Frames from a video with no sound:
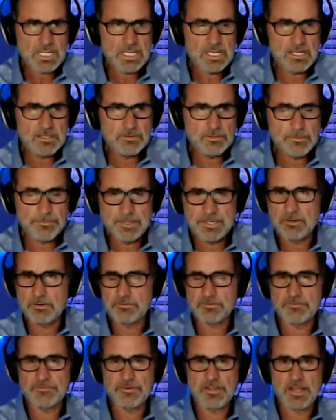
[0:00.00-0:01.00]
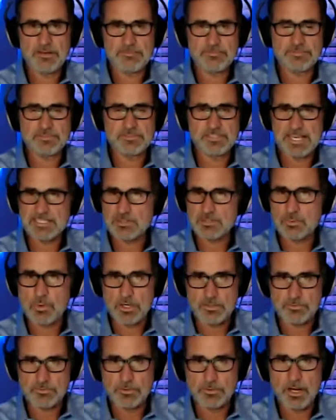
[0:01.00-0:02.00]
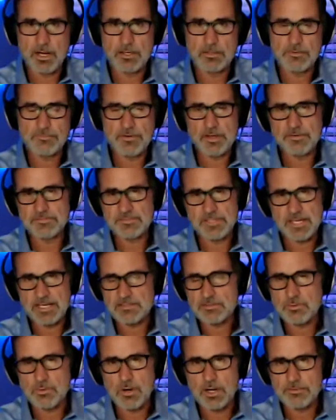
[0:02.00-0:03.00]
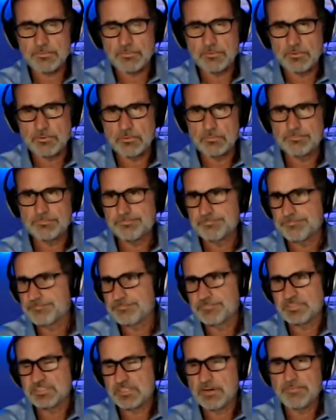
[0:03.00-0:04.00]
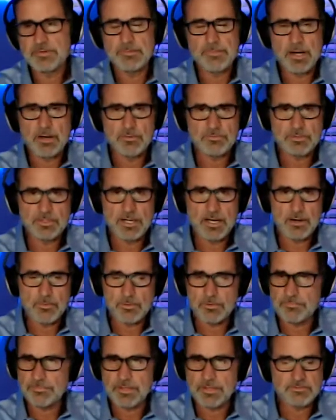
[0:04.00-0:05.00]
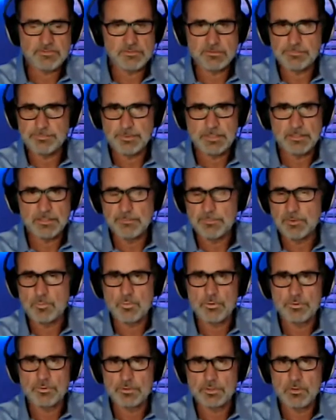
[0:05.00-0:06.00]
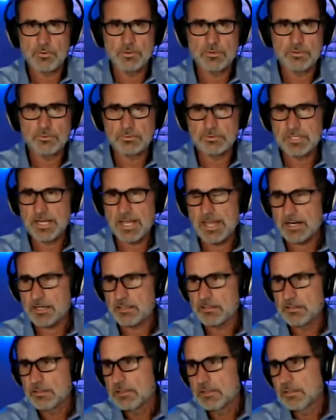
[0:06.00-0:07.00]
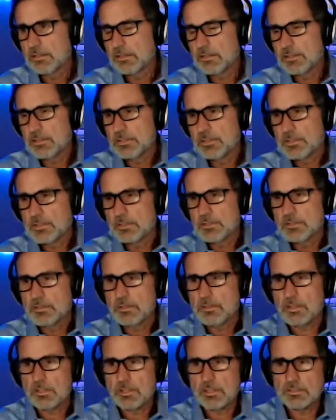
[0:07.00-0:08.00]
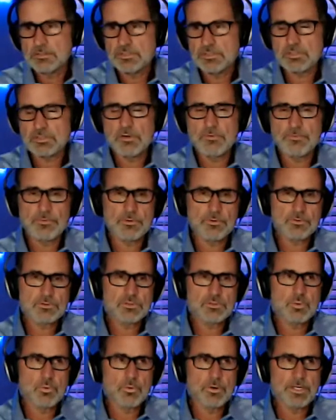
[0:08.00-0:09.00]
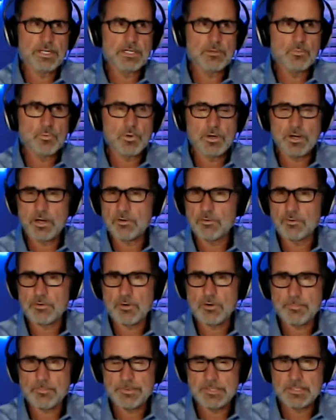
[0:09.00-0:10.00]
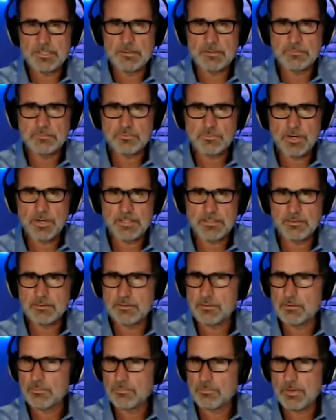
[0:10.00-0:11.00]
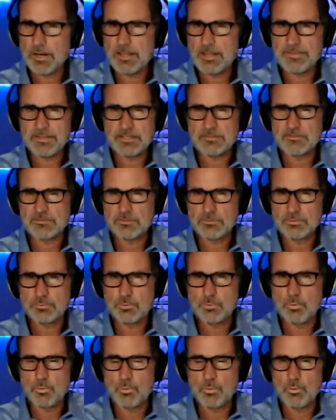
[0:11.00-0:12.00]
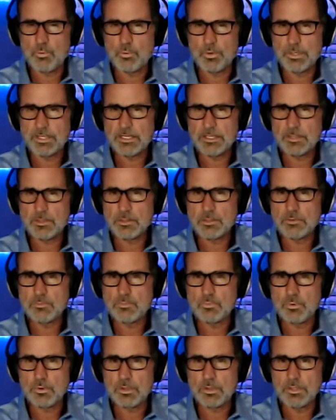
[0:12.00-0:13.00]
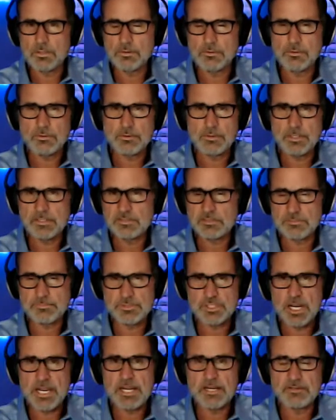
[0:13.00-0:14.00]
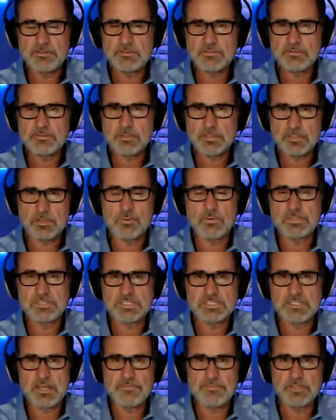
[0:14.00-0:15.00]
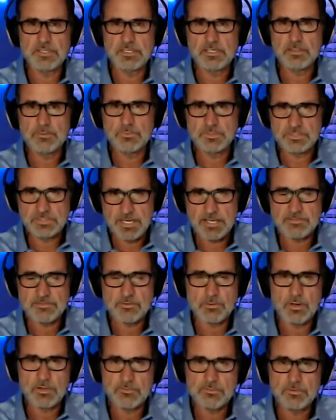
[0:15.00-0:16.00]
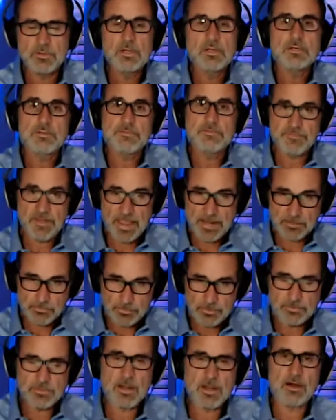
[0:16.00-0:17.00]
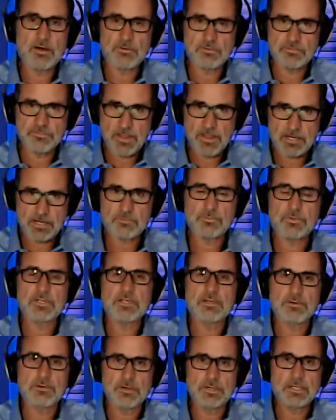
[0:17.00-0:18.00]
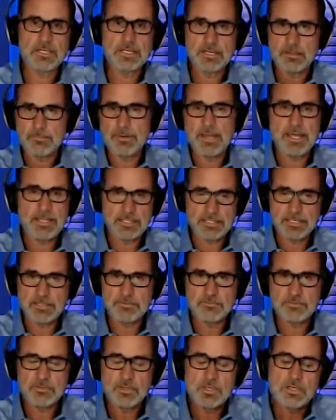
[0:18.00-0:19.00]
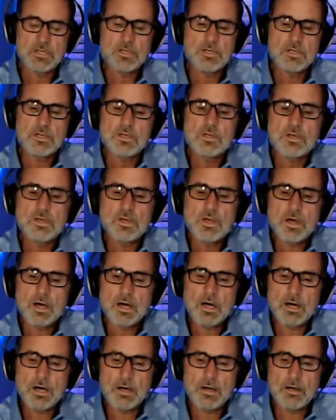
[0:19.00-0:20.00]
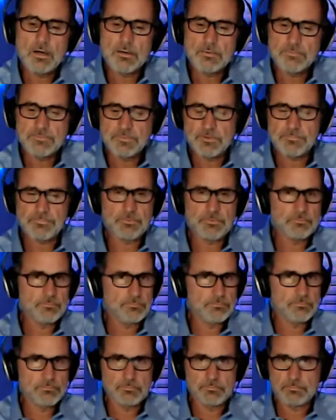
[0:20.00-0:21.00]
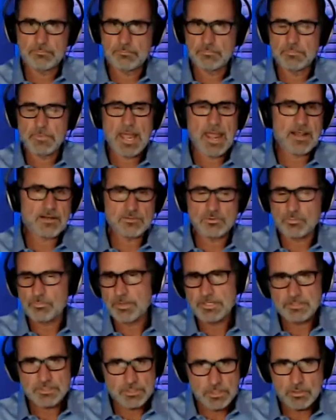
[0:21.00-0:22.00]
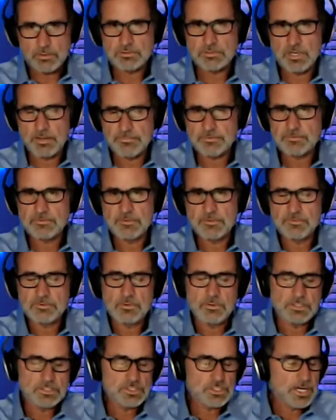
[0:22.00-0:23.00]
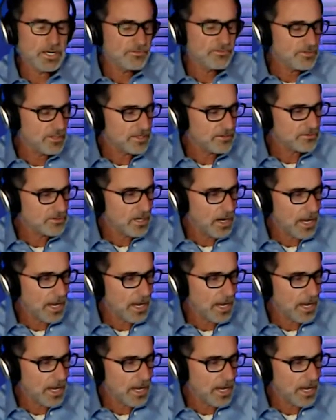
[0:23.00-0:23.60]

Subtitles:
Depend on if you have Sasquatch or not. If you have Sasquatch, 70 miles an hour. If that's the speed limit where you're going, you'll tack just over 2,100 RPMs, right around, I think it's 21 and some change, going 70 with Sasquatch. Factory tires, factory gearing in a Badlands. Different axle ratios, obviously, is going to change things.